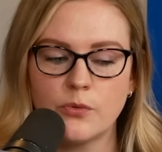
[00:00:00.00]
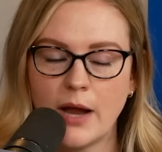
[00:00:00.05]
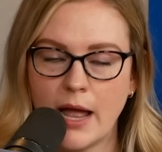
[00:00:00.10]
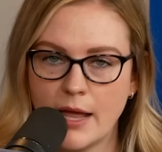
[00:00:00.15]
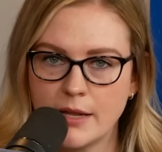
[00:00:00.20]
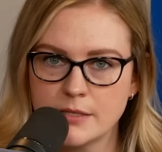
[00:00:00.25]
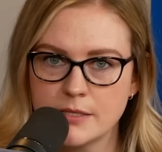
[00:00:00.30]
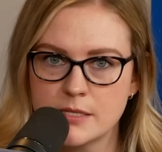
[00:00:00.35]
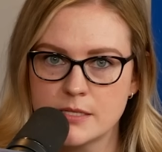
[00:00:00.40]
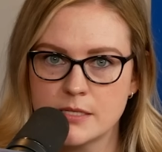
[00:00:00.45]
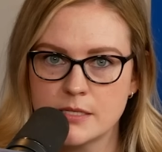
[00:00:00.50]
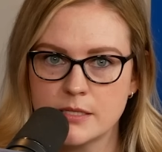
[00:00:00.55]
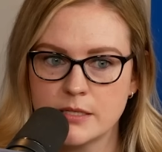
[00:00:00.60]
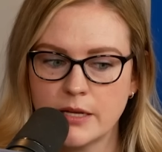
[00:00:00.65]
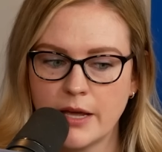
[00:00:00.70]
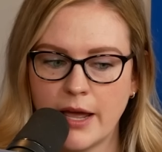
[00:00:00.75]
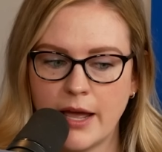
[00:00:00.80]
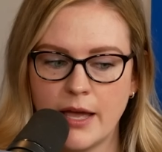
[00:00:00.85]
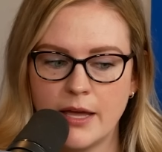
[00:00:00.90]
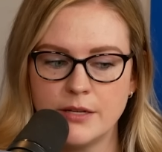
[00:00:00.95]
rent,
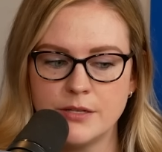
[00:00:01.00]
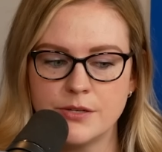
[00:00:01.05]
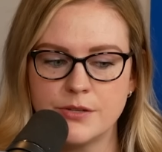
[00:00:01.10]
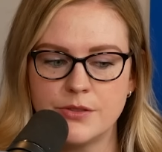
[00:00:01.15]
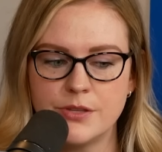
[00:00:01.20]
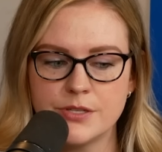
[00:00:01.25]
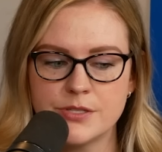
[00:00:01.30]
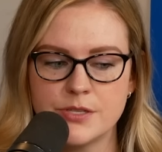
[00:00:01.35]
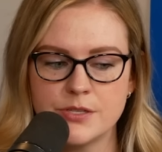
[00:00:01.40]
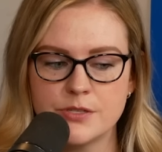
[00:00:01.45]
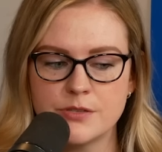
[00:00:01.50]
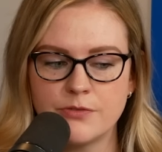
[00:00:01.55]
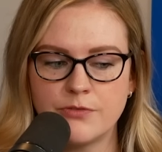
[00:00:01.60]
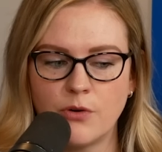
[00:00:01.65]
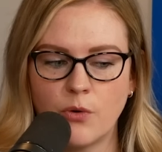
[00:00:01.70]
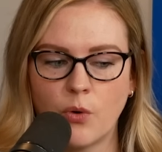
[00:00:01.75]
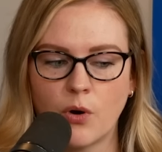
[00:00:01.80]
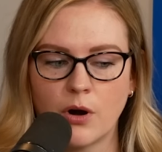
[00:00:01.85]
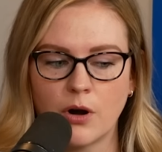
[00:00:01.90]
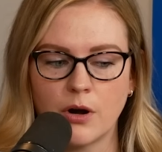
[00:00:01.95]
and this is
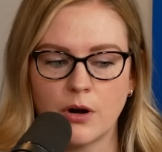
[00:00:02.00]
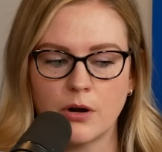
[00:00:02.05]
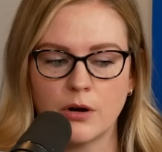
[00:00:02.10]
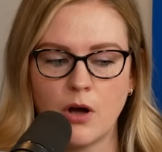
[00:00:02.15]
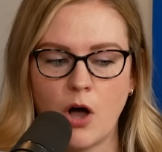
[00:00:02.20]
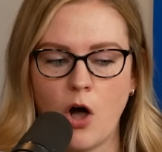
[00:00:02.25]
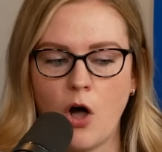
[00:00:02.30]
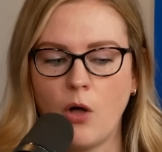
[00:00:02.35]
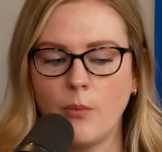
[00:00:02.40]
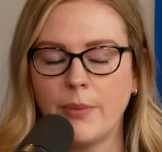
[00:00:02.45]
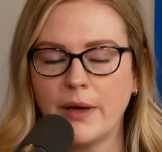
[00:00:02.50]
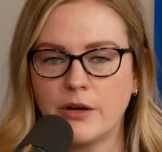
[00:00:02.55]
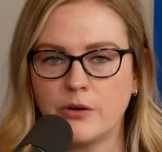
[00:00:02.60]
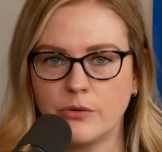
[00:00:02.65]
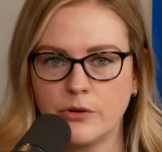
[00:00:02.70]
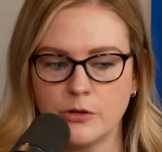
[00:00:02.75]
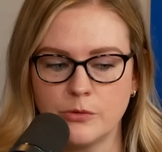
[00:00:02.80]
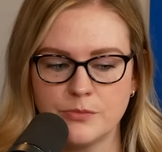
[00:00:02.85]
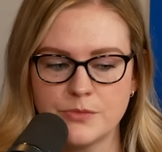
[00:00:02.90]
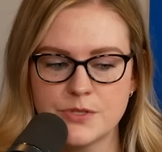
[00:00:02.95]
for all
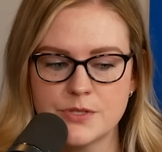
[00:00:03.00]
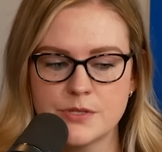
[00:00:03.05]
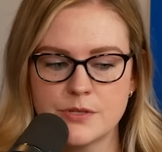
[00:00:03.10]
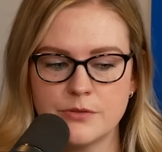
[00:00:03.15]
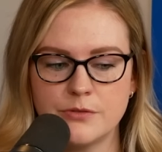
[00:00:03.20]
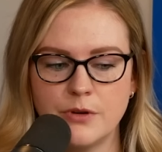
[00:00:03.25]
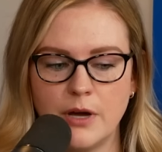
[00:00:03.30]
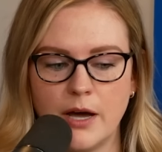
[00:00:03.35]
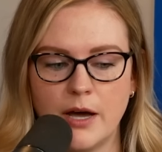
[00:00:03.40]
bedrooms